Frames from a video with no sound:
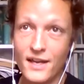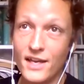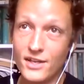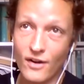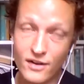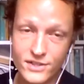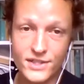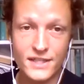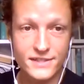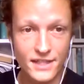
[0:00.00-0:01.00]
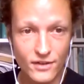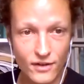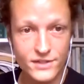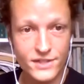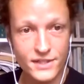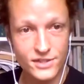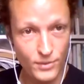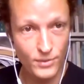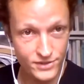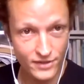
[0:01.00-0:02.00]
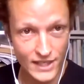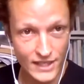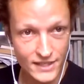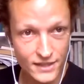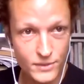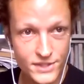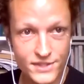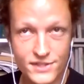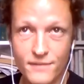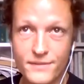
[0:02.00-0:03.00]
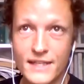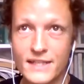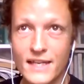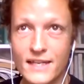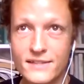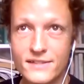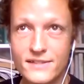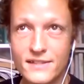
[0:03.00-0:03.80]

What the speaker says: ecology and technology and spirituality, which is something that is